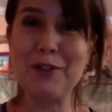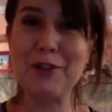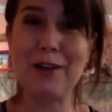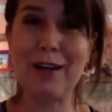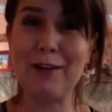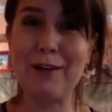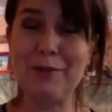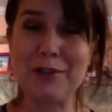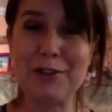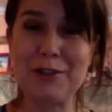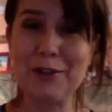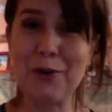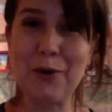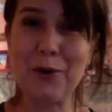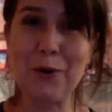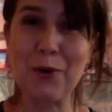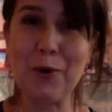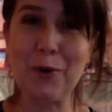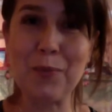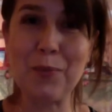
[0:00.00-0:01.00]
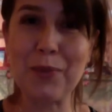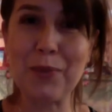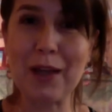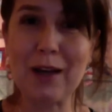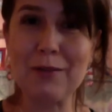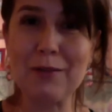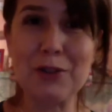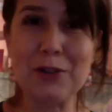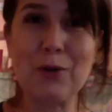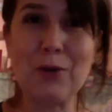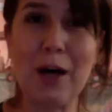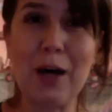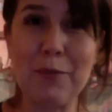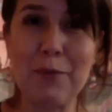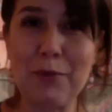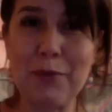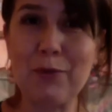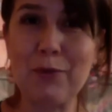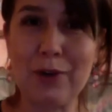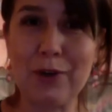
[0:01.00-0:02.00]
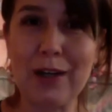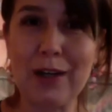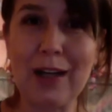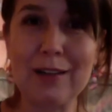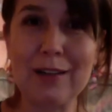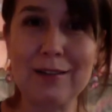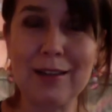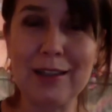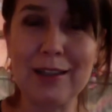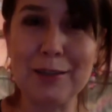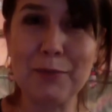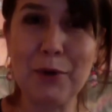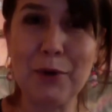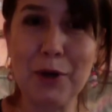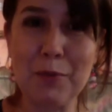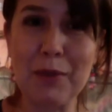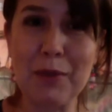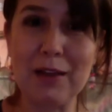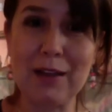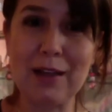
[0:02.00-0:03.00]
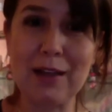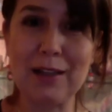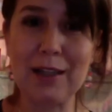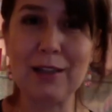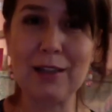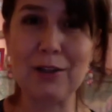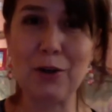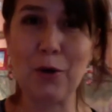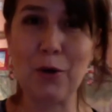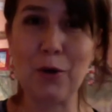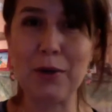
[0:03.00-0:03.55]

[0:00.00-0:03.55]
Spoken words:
was so happy for that experiment I did though,